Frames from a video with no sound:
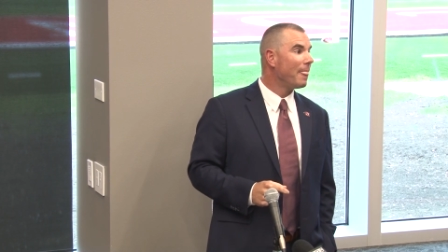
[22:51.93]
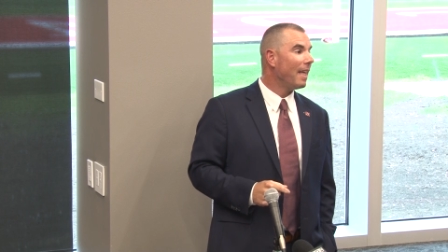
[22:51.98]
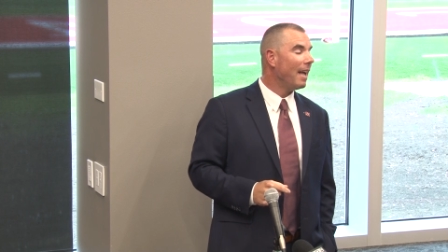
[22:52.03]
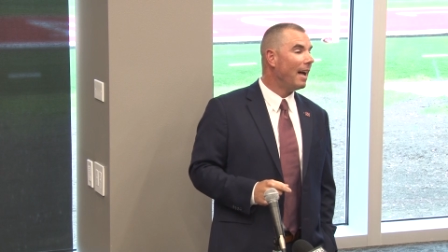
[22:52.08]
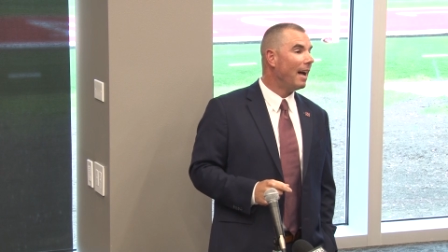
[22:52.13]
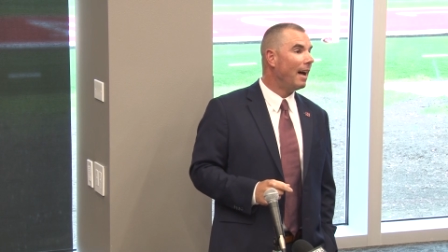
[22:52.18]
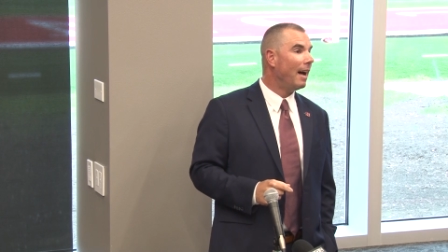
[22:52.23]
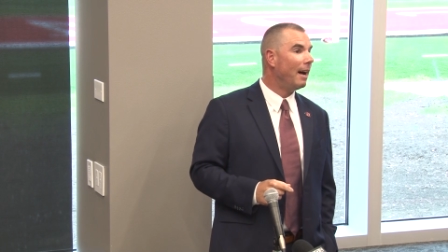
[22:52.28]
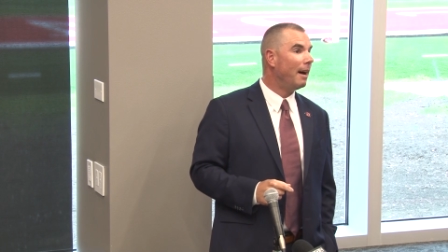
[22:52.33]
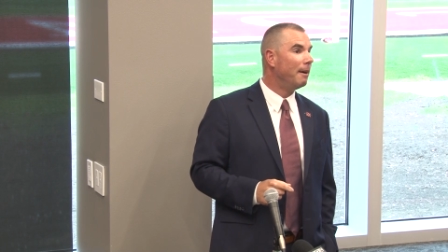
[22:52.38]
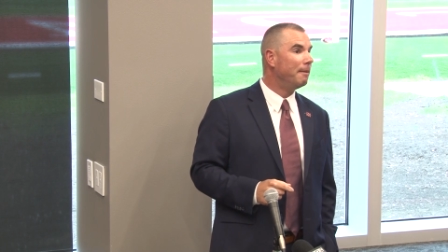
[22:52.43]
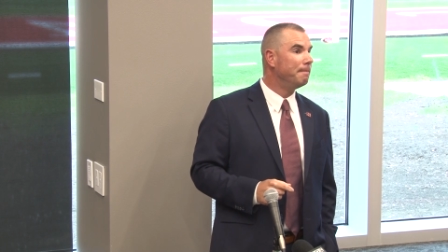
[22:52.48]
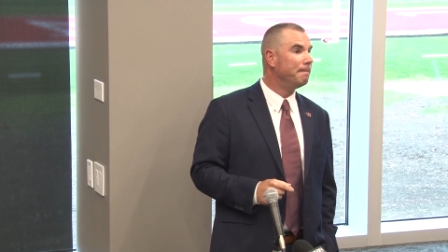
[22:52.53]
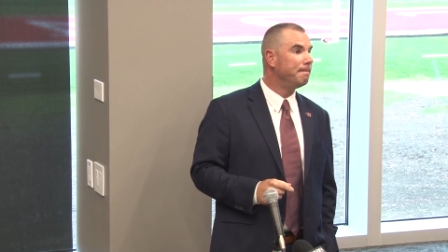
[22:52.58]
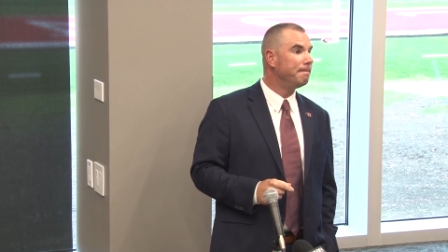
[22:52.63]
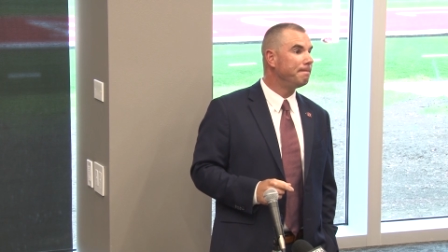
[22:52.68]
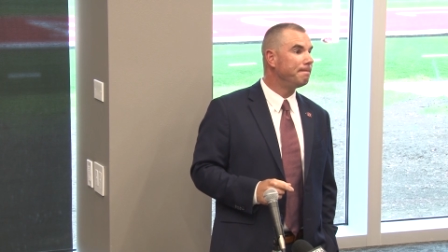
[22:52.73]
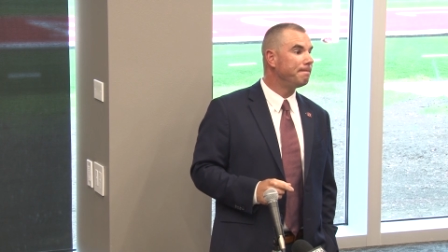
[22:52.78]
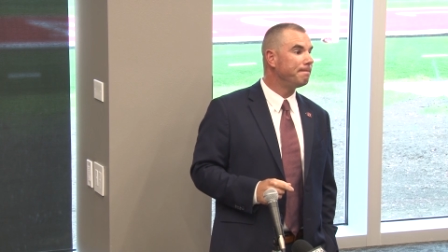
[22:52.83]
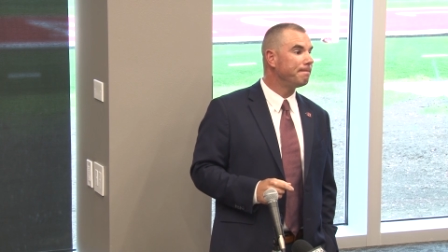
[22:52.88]
Um,
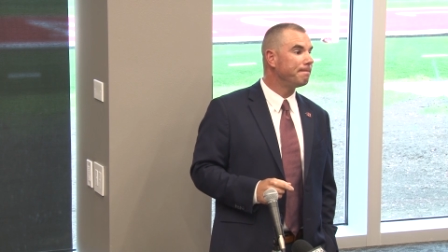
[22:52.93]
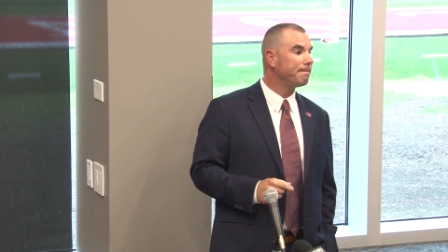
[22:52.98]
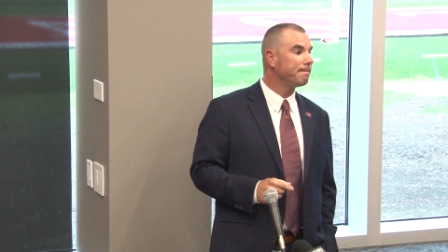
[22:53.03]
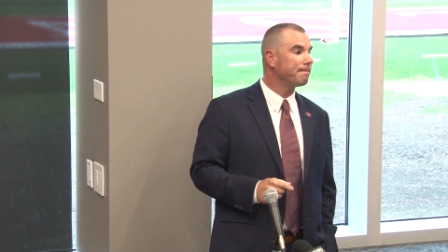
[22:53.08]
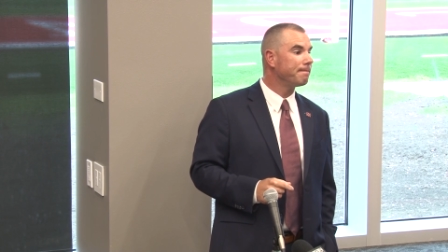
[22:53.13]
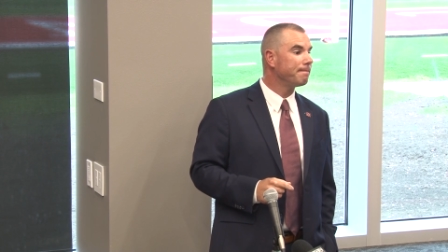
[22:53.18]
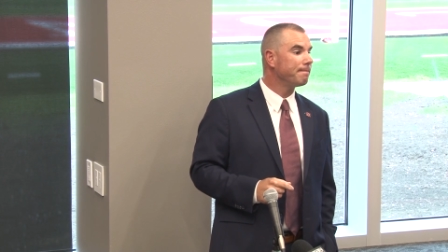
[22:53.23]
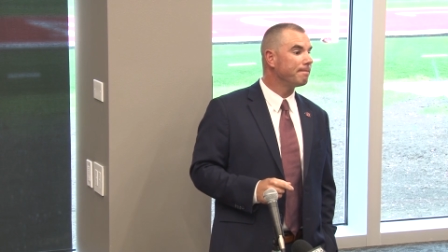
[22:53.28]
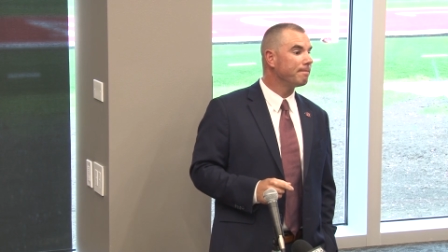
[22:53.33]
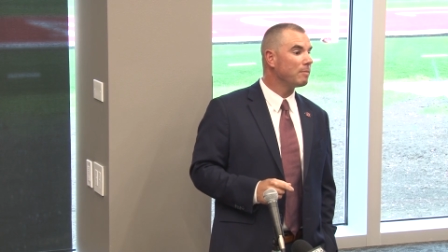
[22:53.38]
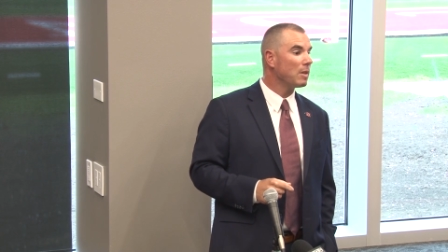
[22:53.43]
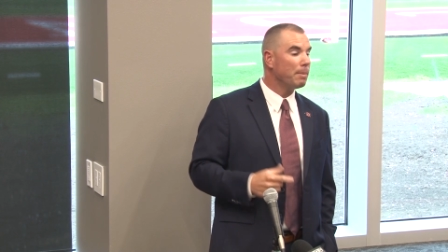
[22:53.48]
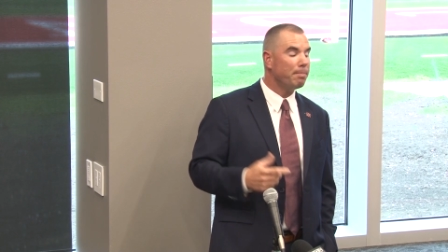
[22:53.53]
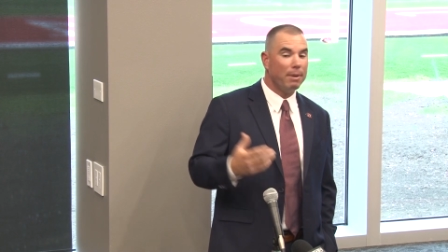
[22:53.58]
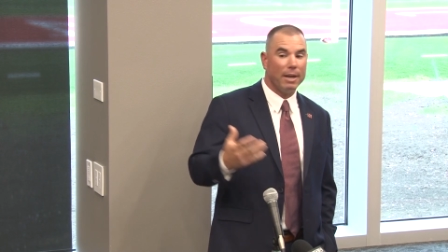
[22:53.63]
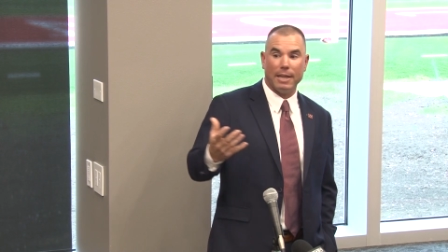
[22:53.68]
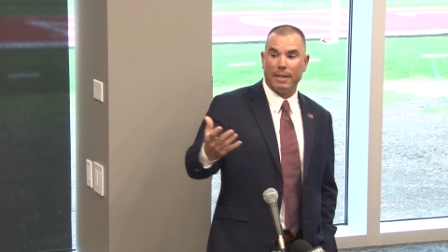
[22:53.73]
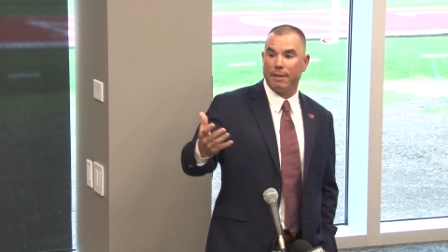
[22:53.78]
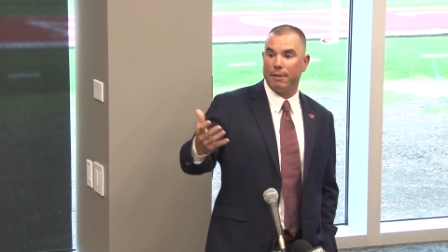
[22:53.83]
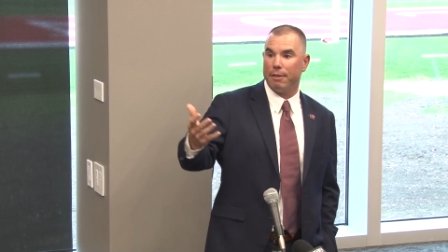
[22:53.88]

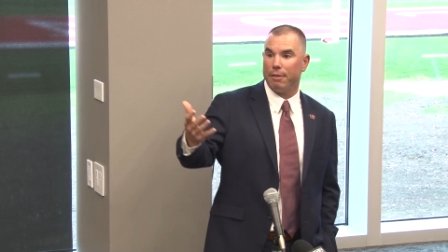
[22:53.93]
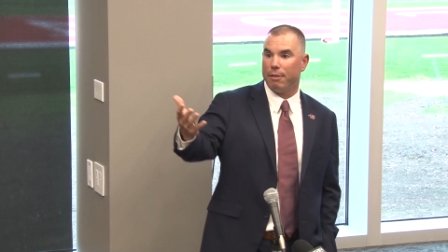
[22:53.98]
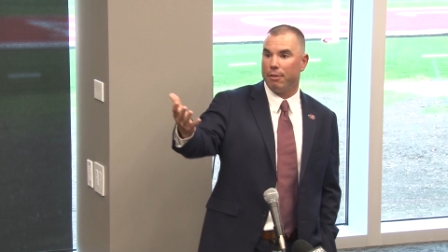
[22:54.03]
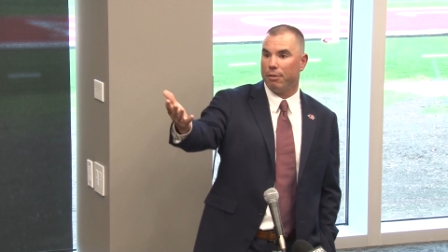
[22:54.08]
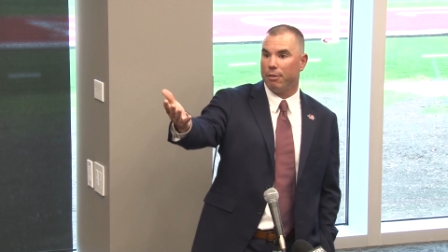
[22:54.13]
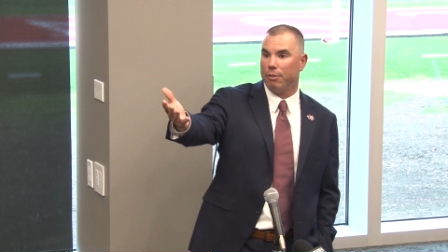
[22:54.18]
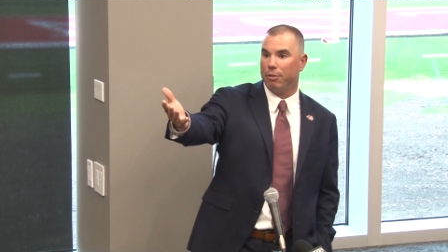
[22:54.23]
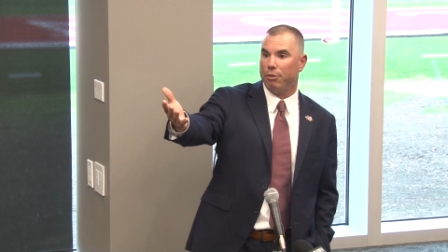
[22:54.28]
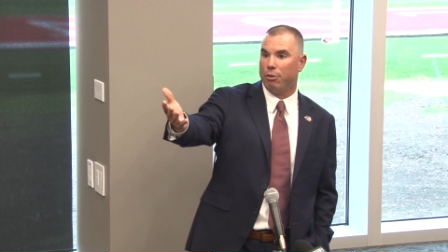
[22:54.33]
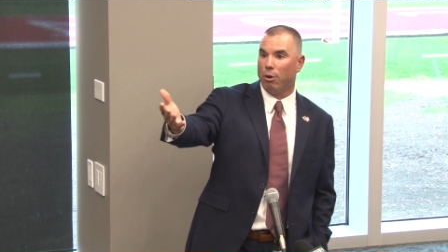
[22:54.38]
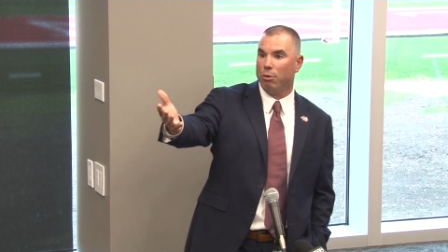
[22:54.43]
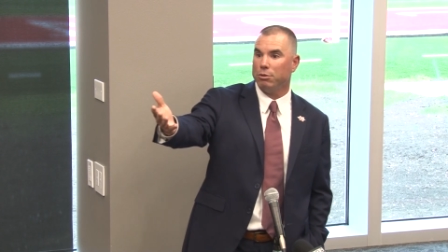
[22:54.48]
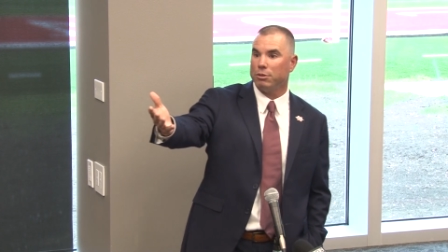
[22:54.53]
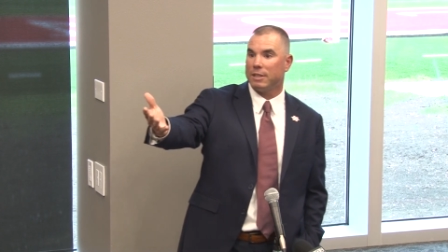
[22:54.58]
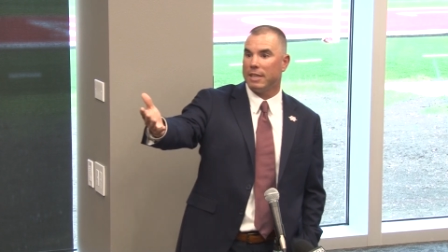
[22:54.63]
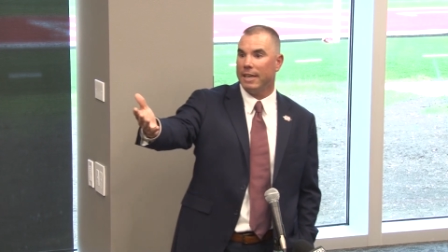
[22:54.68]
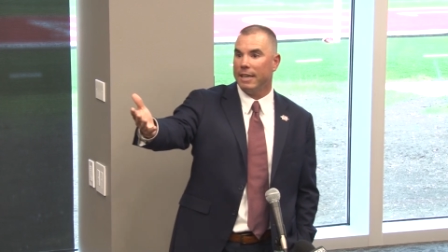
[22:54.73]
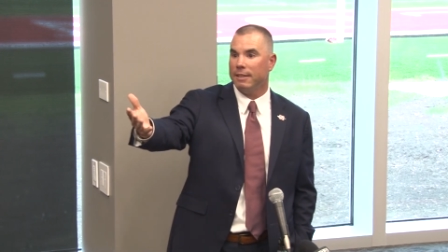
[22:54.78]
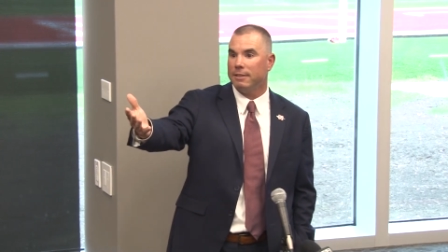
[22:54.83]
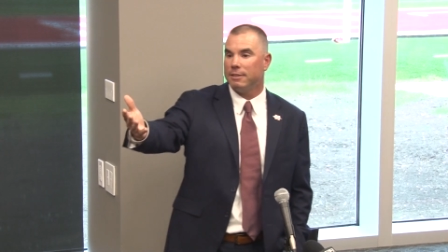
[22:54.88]
but those
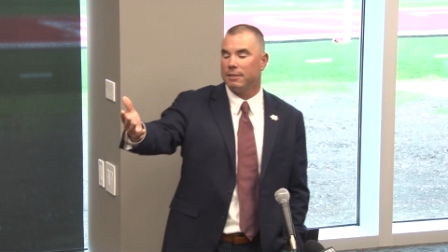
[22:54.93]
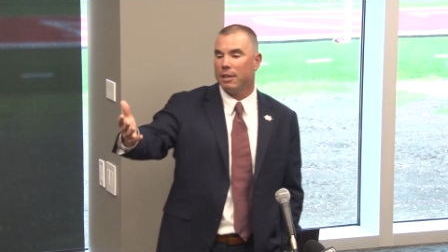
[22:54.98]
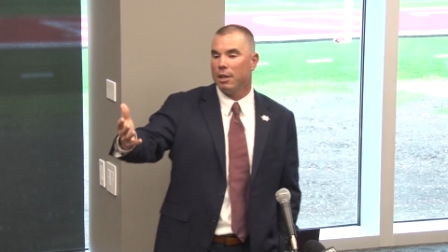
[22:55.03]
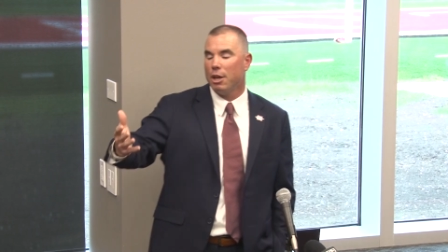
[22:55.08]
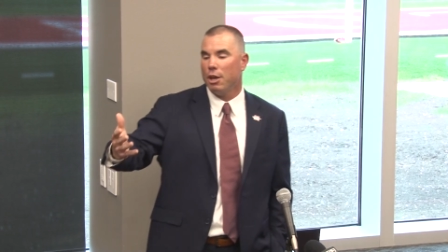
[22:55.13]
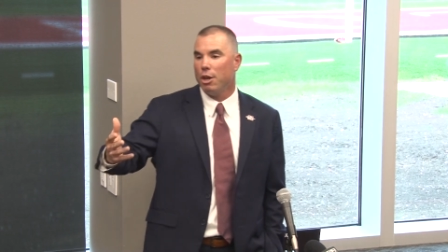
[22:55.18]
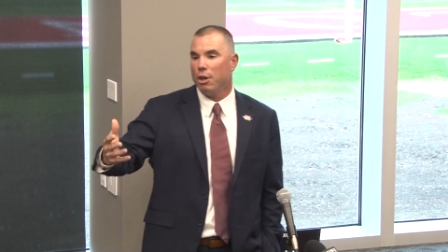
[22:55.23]
kids,